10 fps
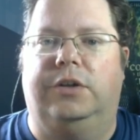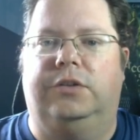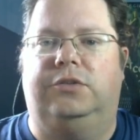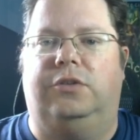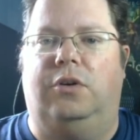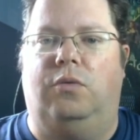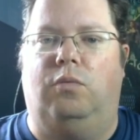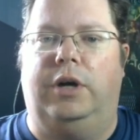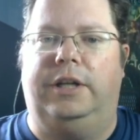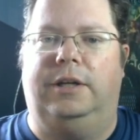So
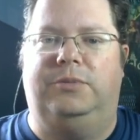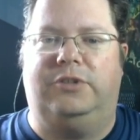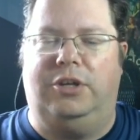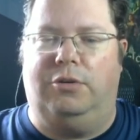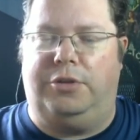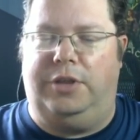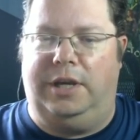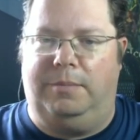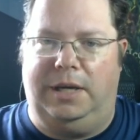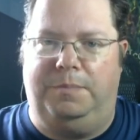what obscure
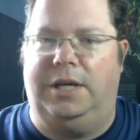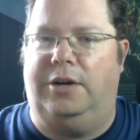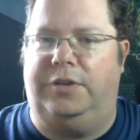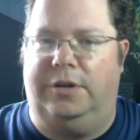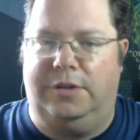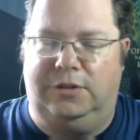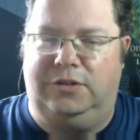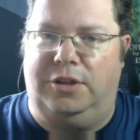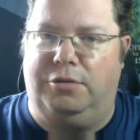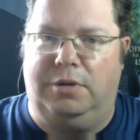thing might be out there that
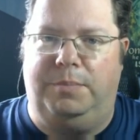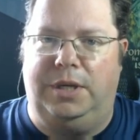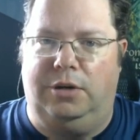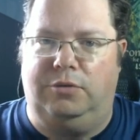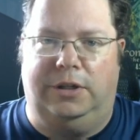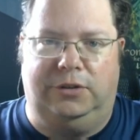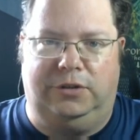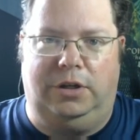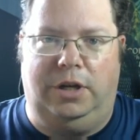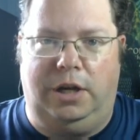C-3PO
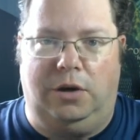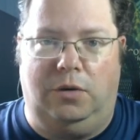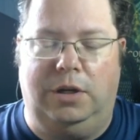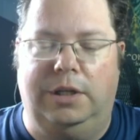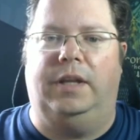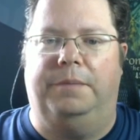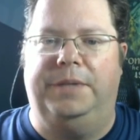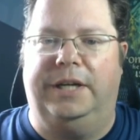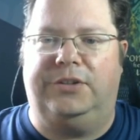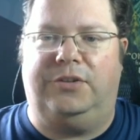doesn't know? Up
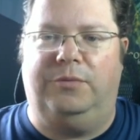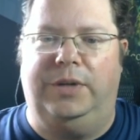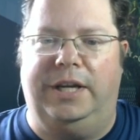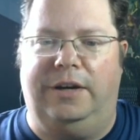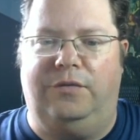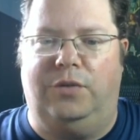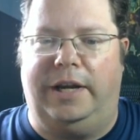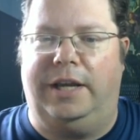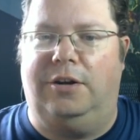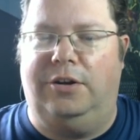next, we have what
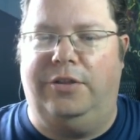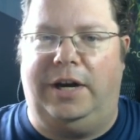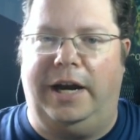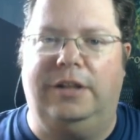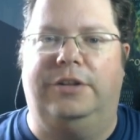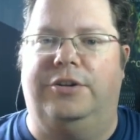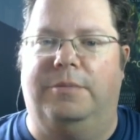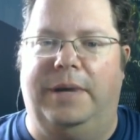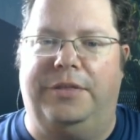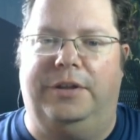I call the Highlander
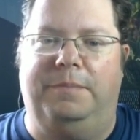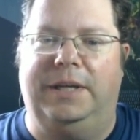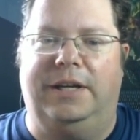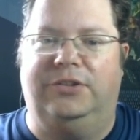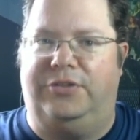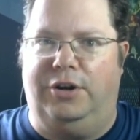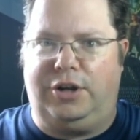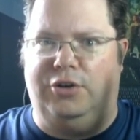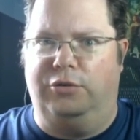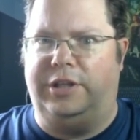method, because there
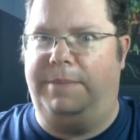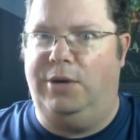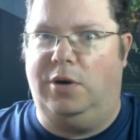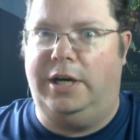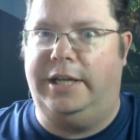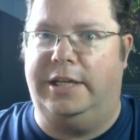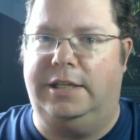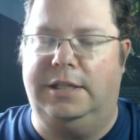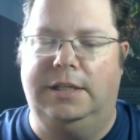can only be one.